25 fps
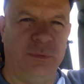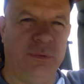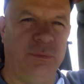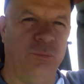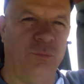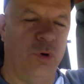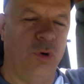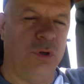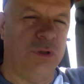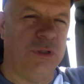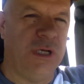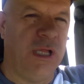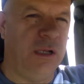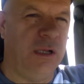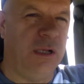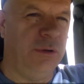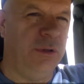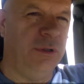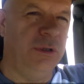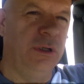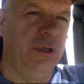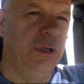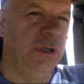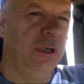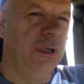You're going to be more
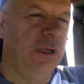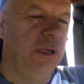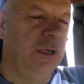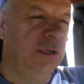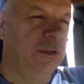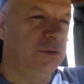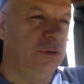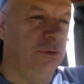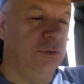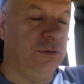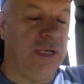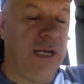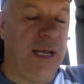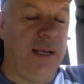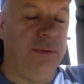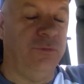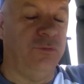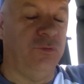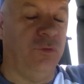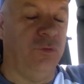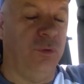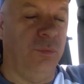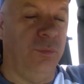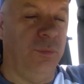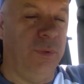tolerant certain
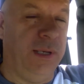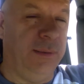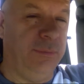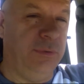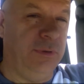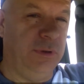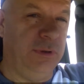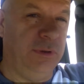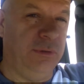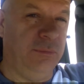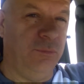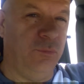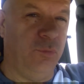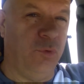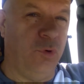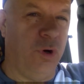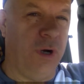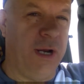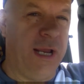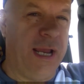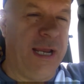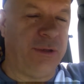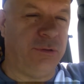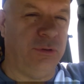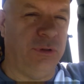times, or maybe
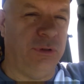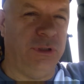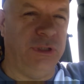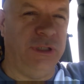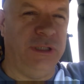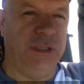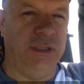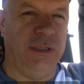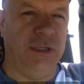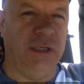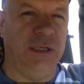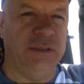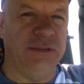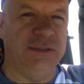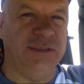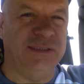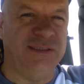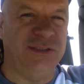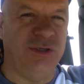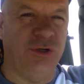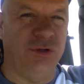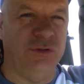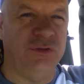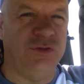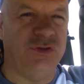more accurately in
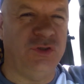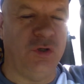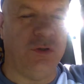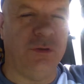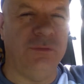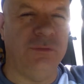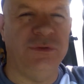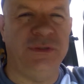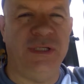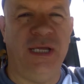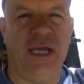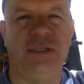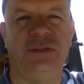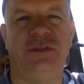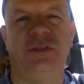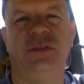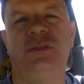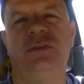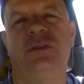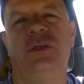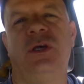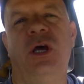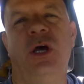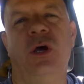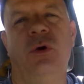certain
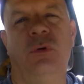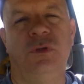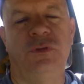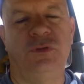circumstances